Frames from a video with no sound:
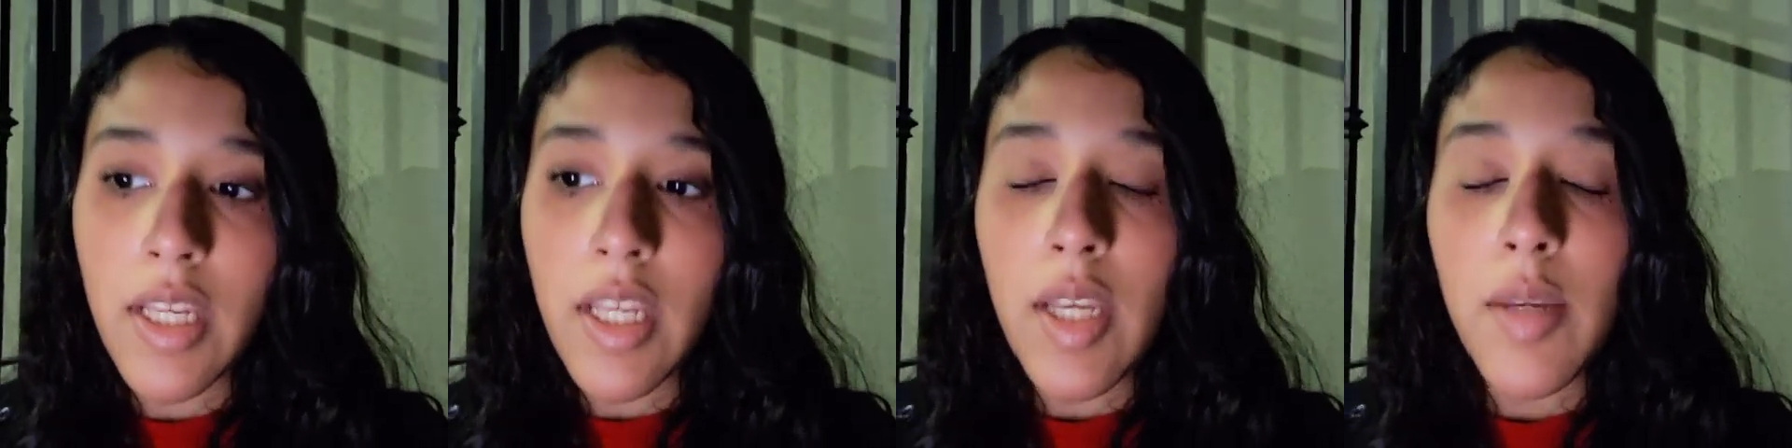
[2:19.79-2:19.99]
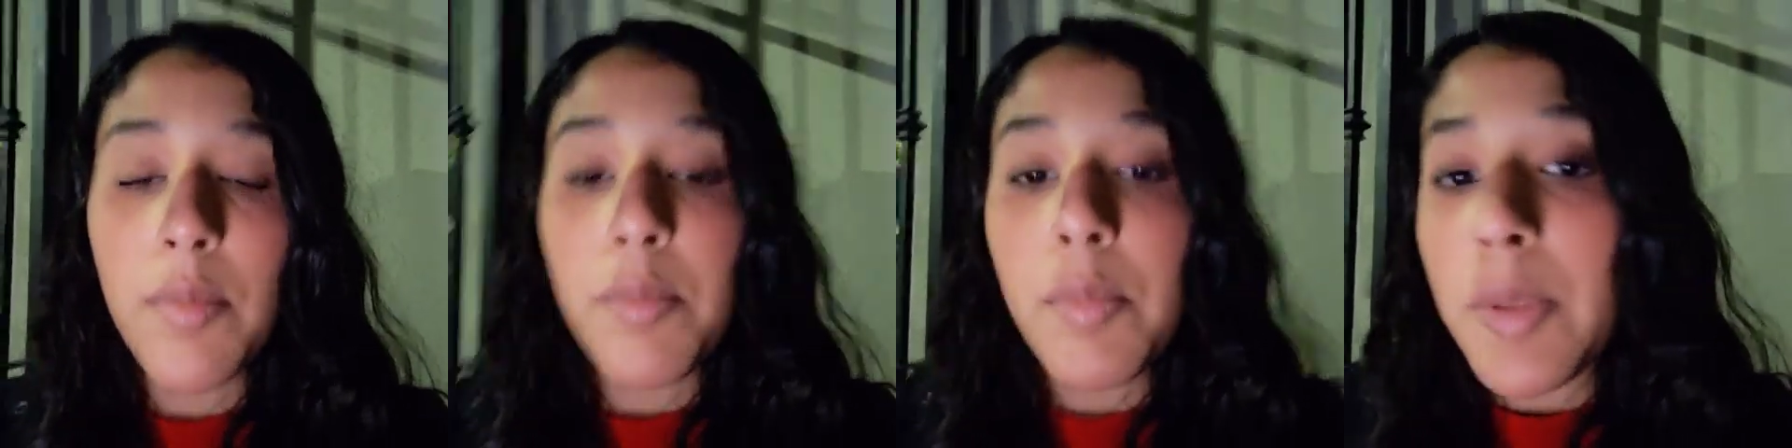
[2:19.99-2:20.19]

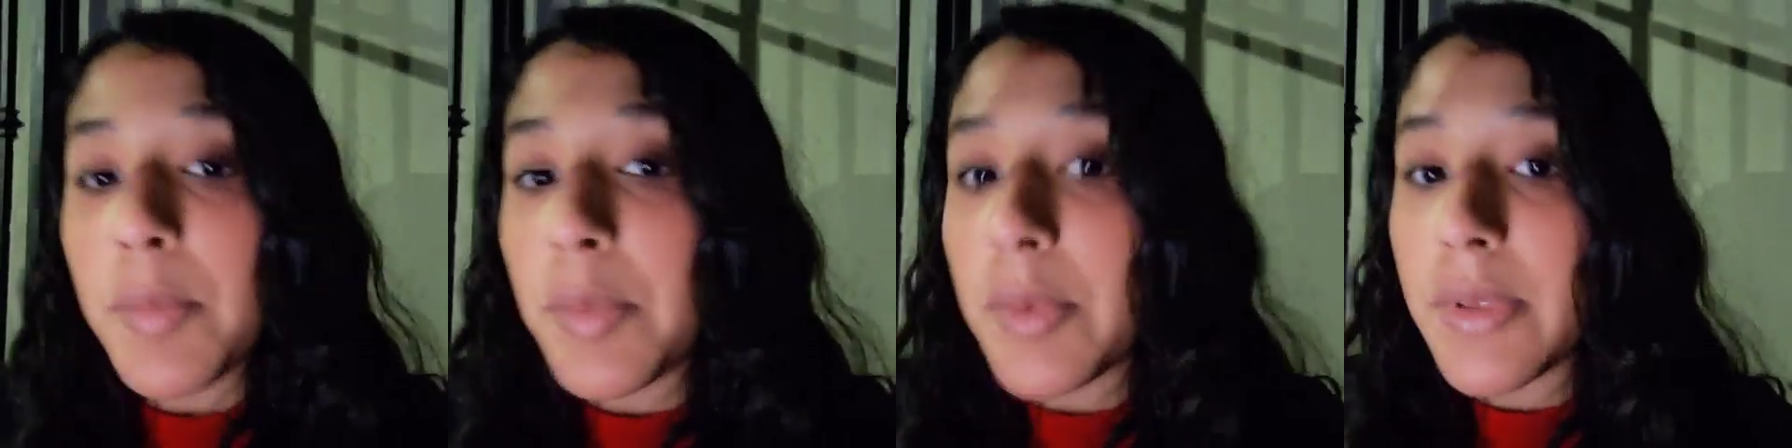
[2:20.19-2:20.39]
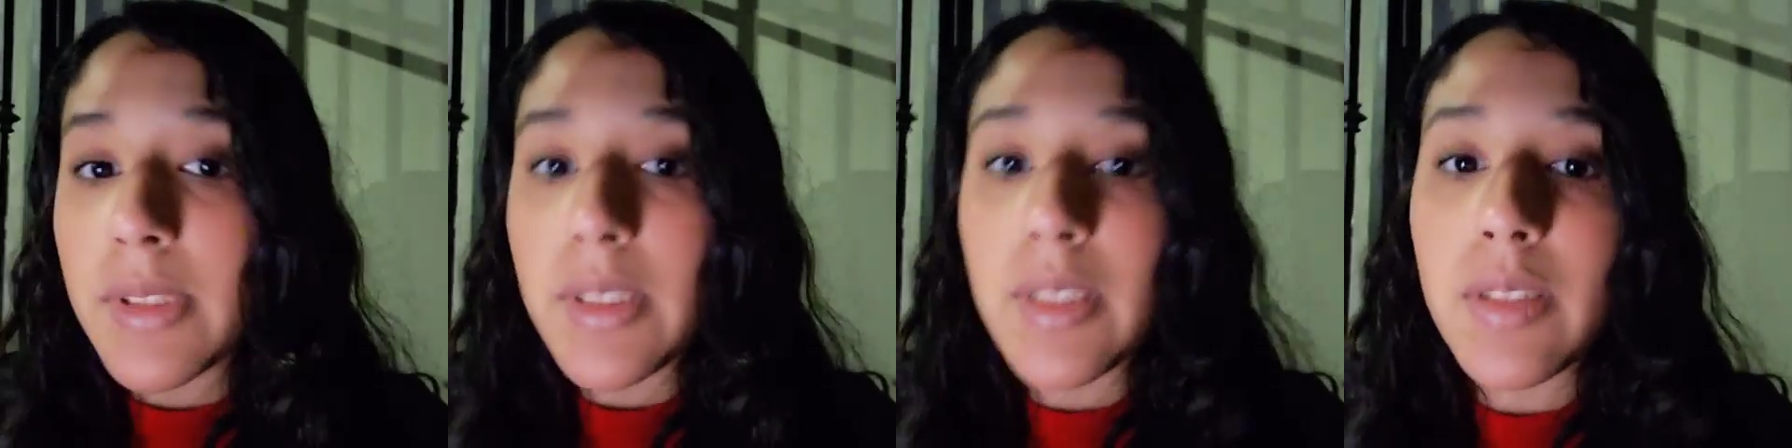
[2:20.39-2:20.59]
people
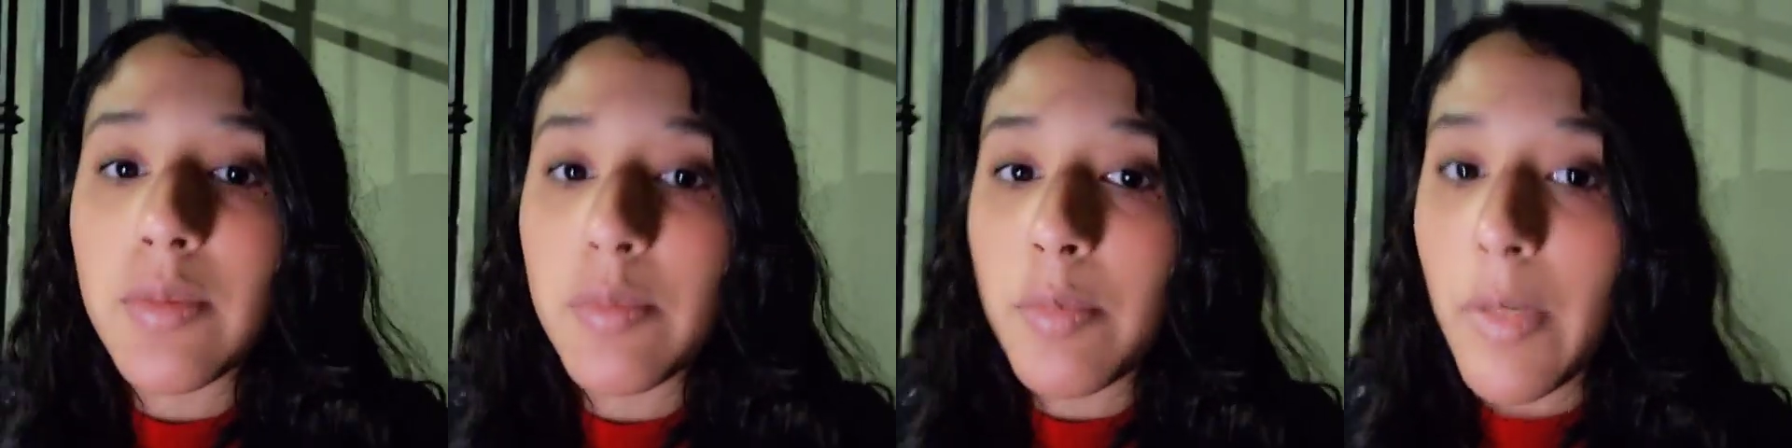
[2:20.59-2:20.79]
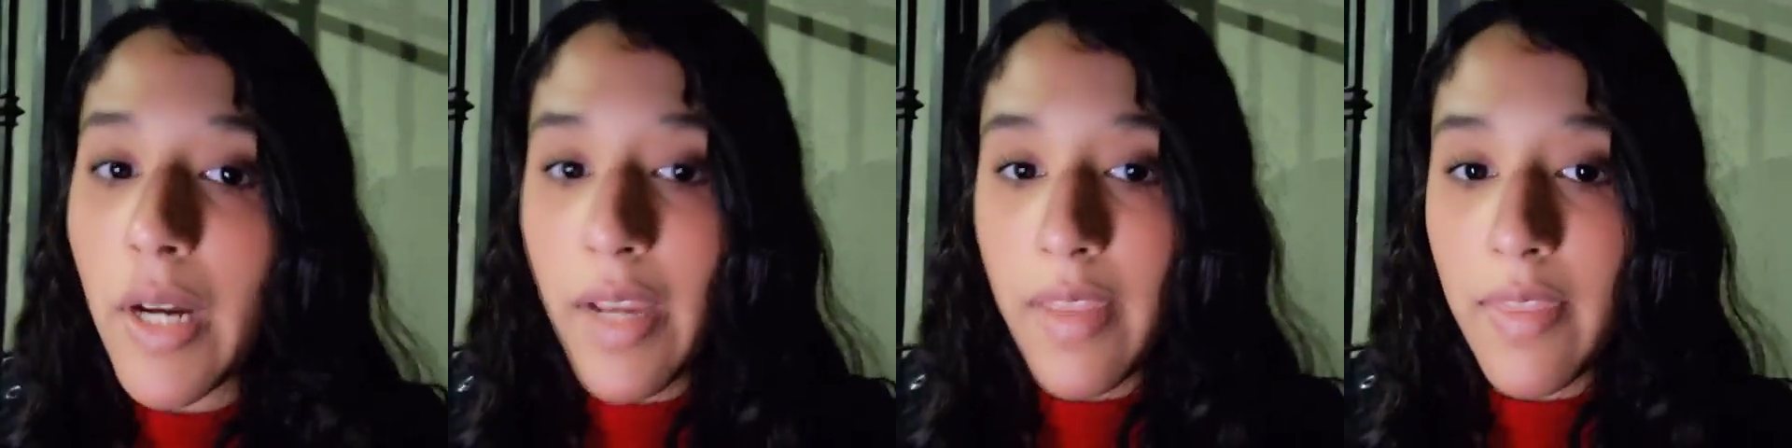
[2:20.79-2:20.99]
still
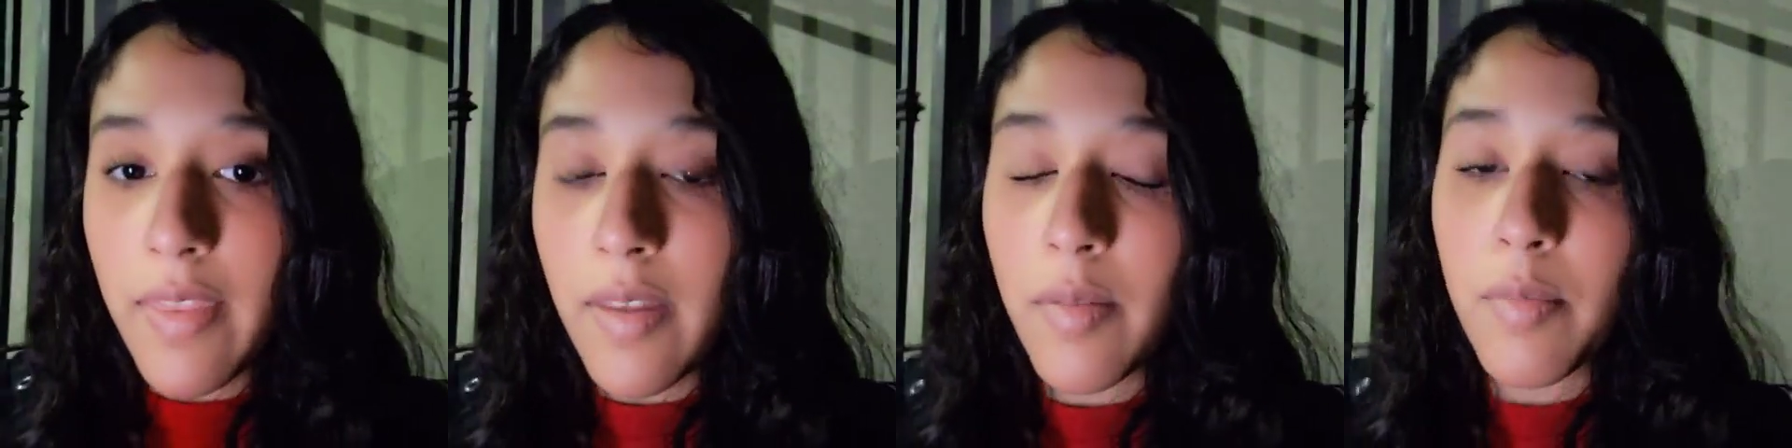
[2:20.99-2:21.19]
buy them